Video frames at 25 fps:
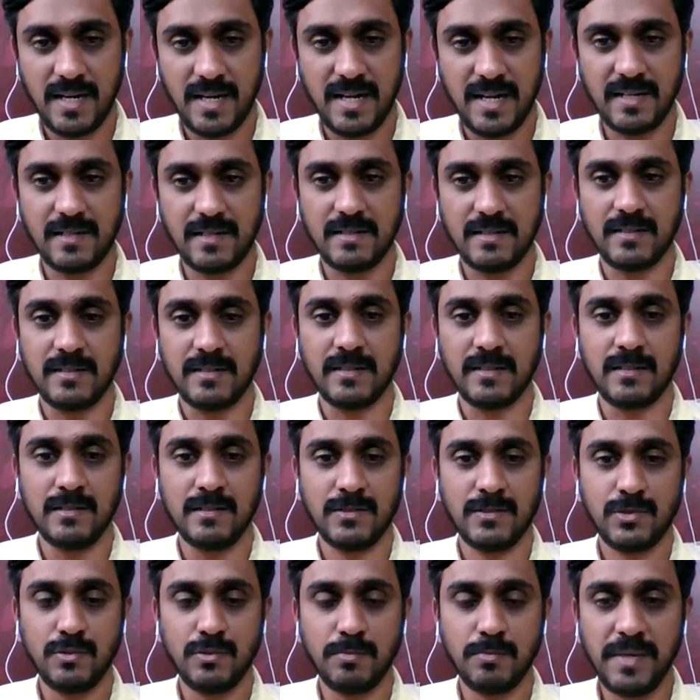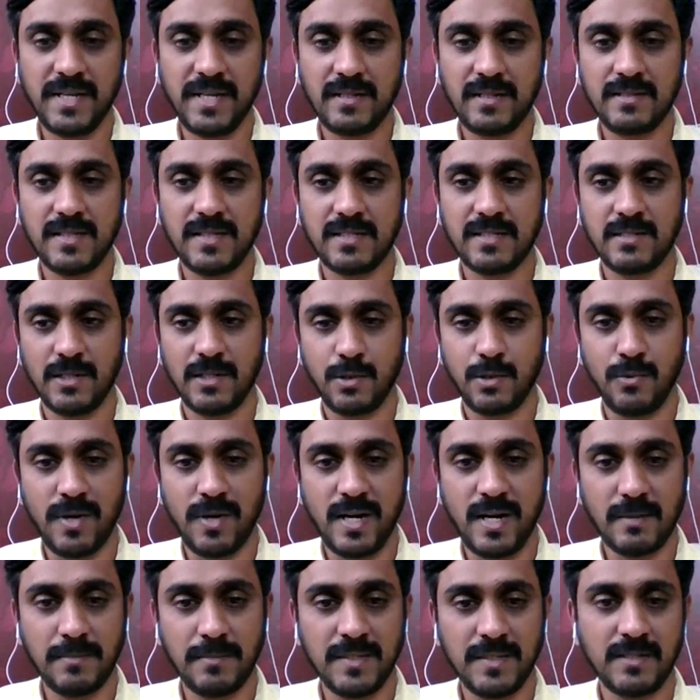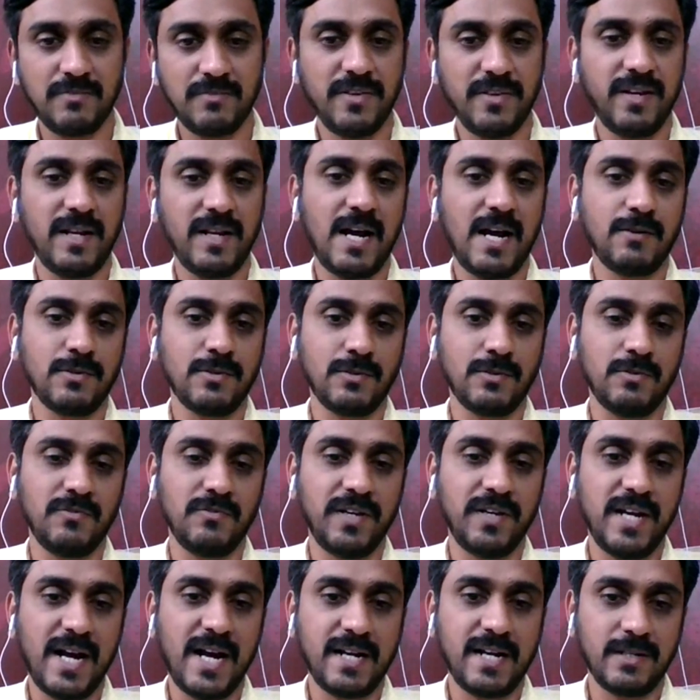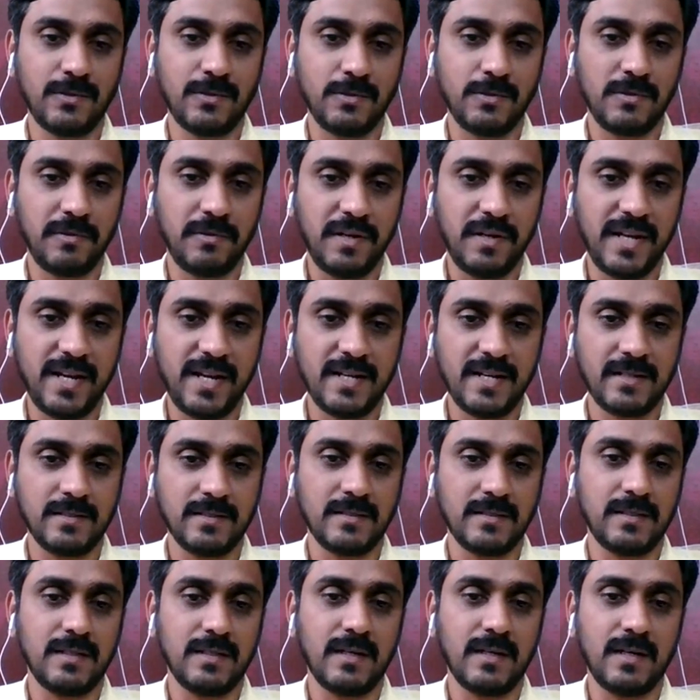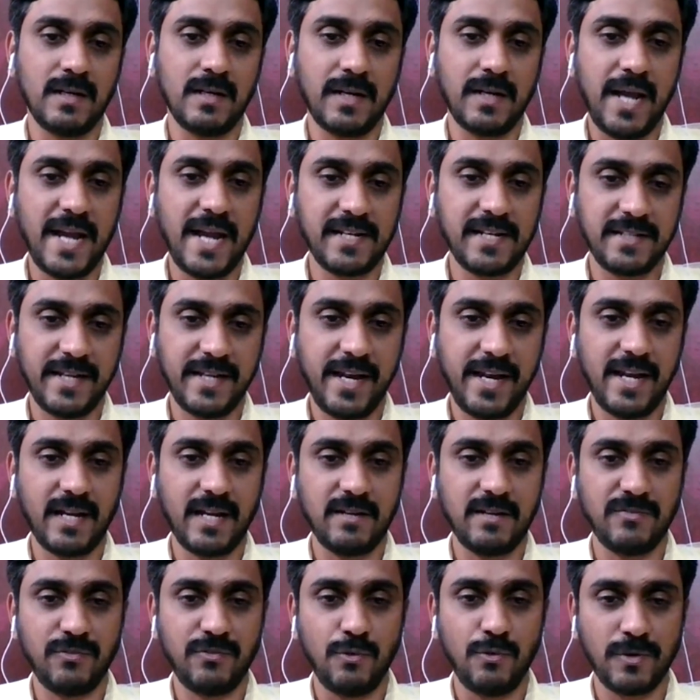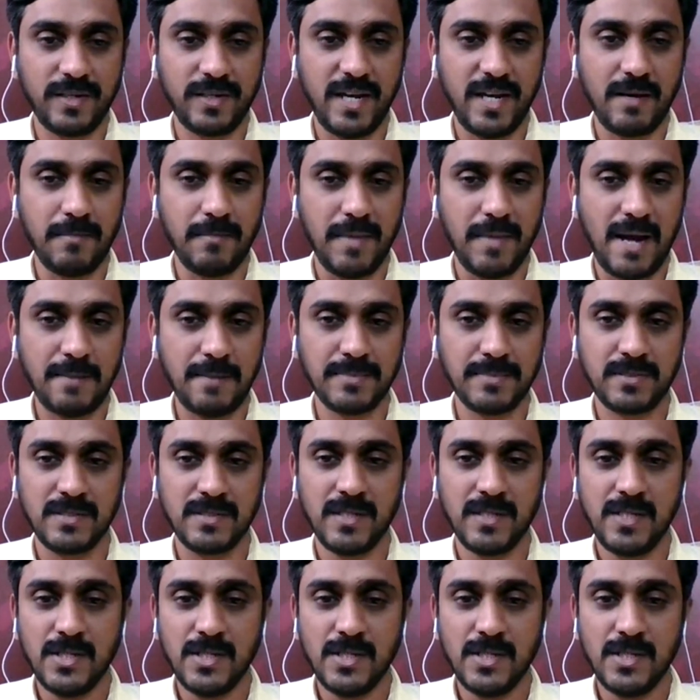And to meet that requirement, we had to create 8K and 4K maps